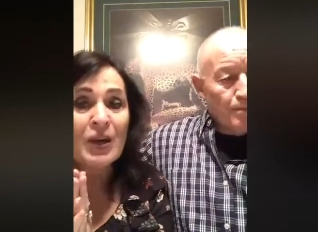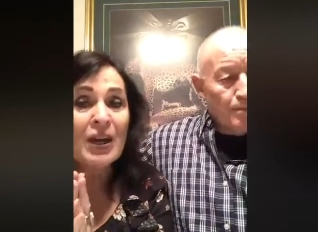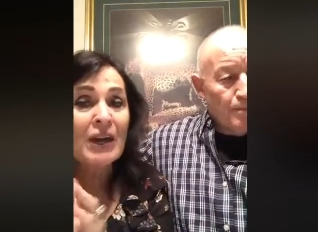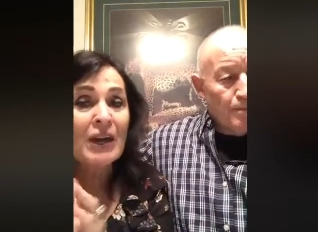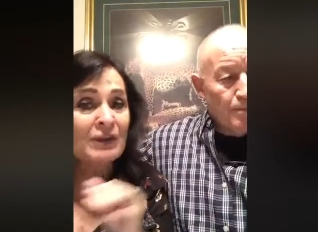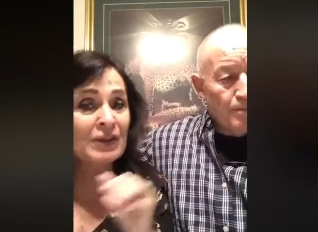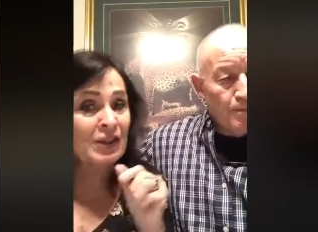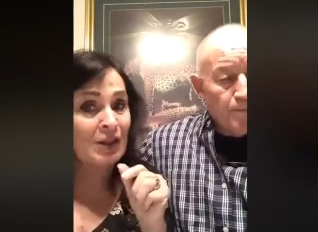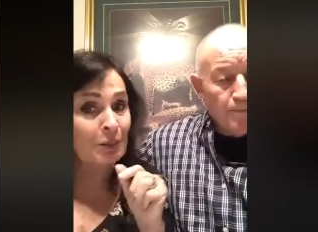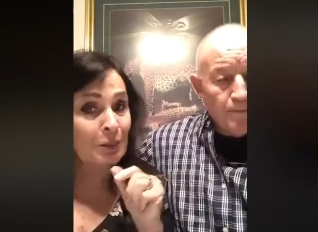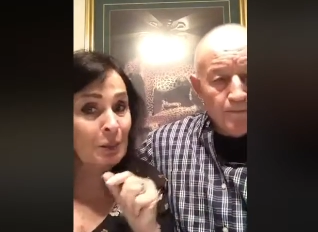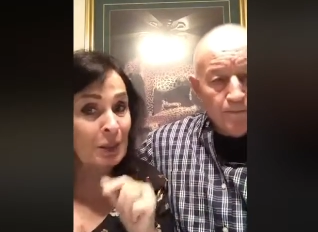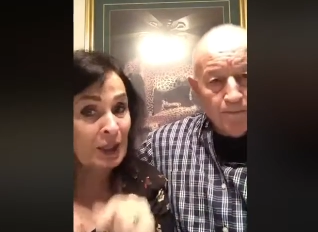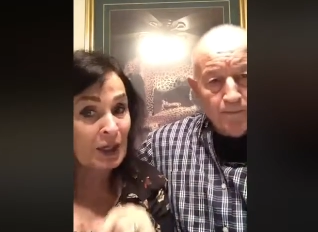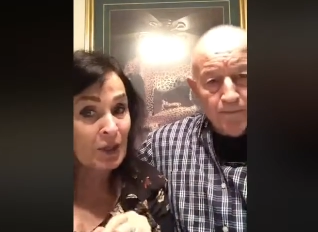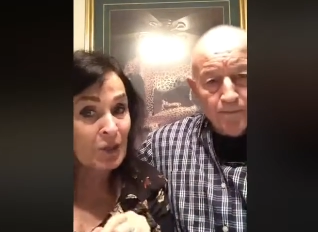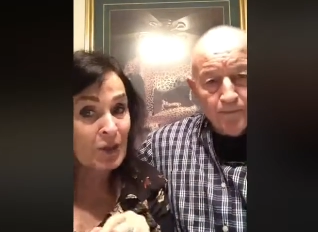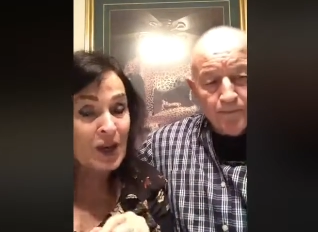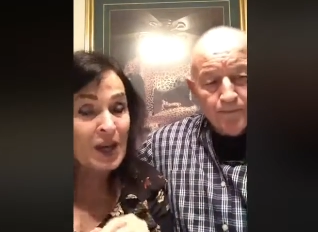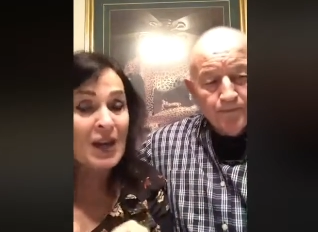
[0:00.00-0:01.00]
Speaker 1: We have
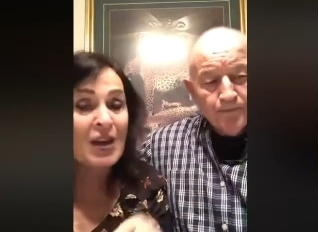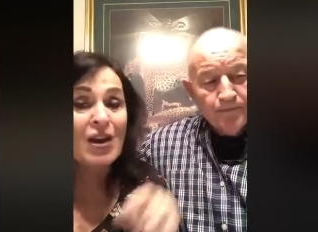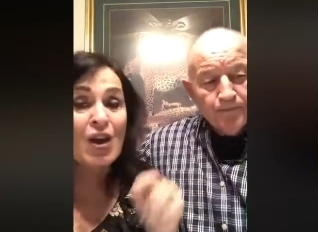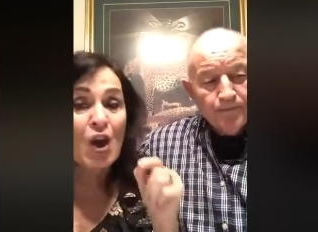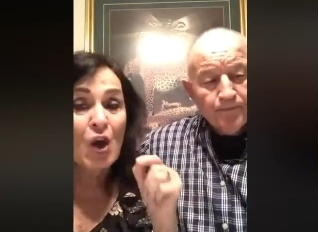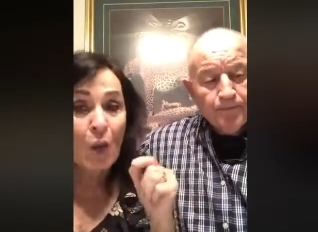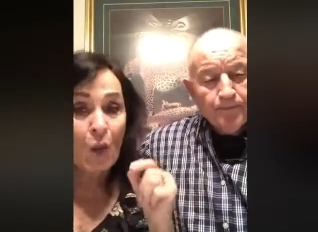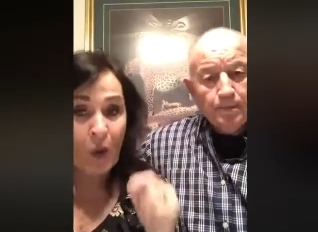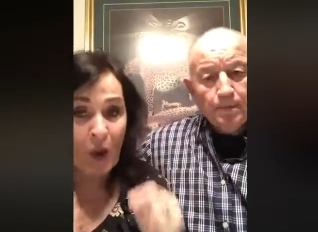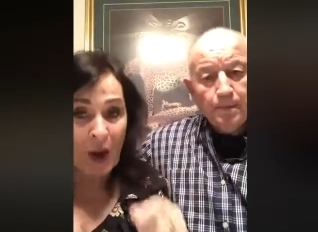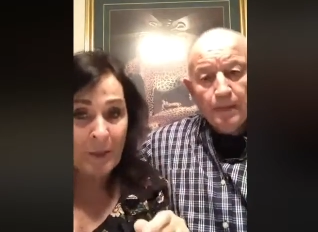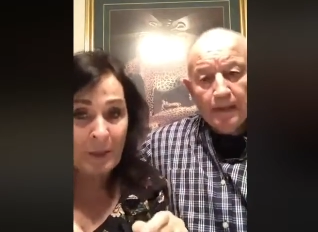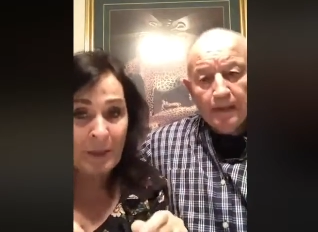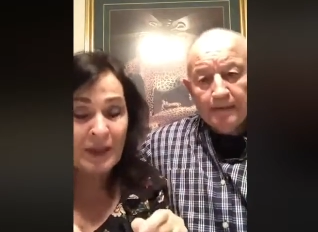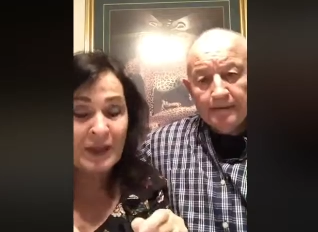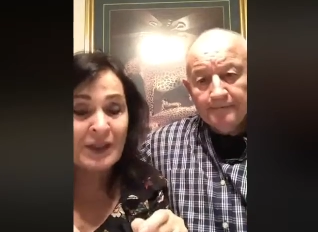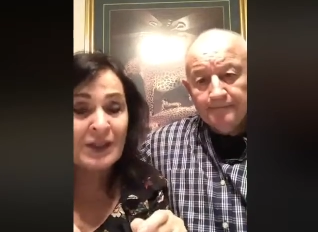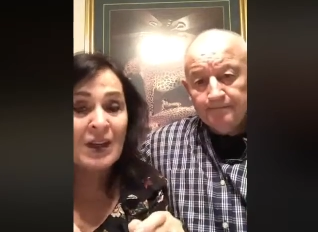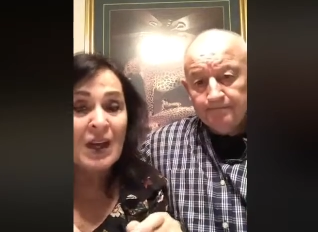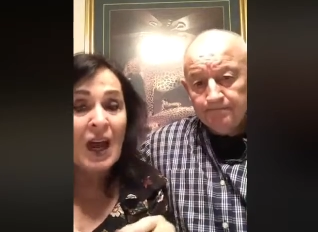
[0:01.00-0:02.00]
superior
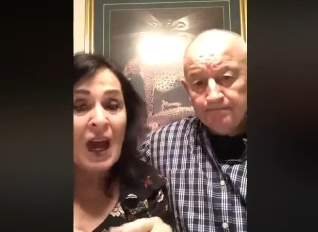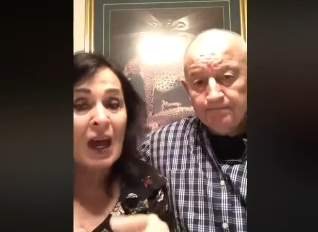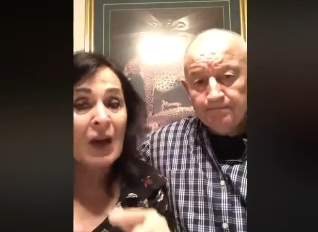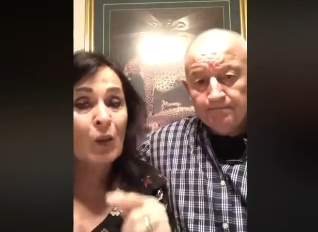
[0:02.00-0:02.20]
weapons, mm -hmm.